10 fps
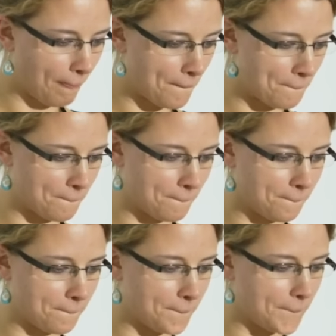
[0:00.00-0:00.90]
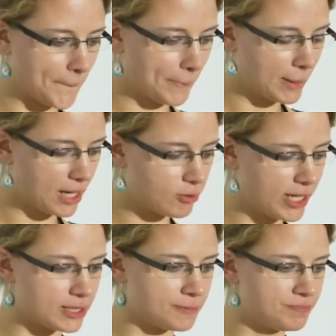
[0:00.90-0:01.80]

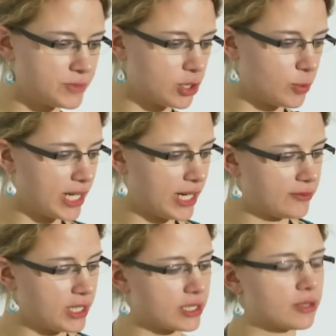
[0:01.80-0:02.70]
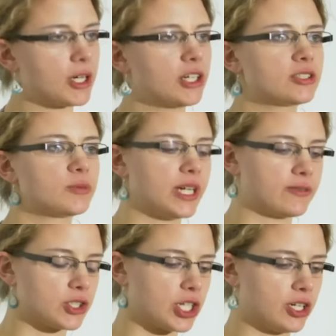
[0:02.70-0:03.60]
Great. So we have the bars, we
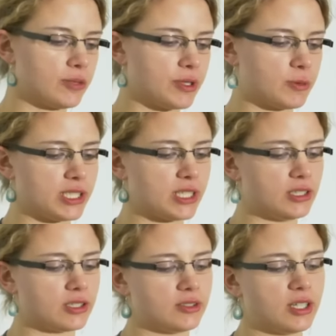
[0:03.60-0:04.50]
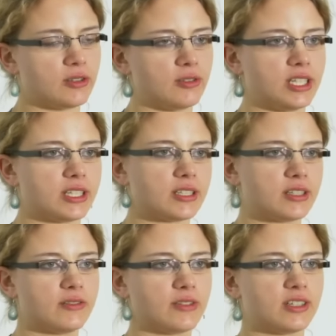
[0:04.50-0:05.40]
have the chart, but we still don't know
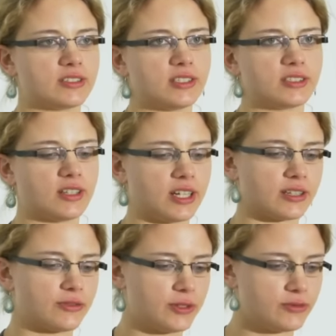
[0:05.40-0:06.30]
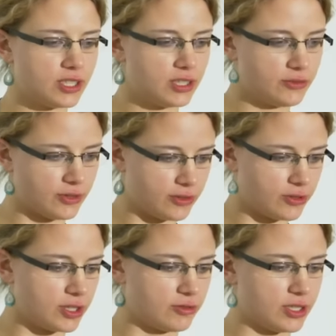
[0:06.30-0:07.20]
is this 50,
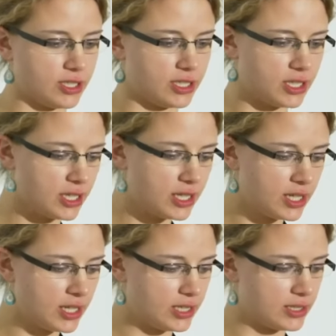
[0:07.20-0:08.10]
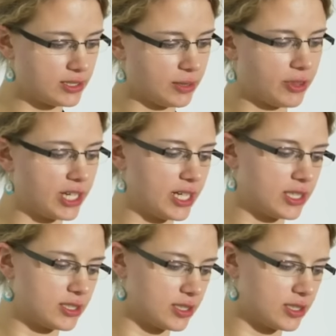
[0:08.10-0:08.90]
500, something.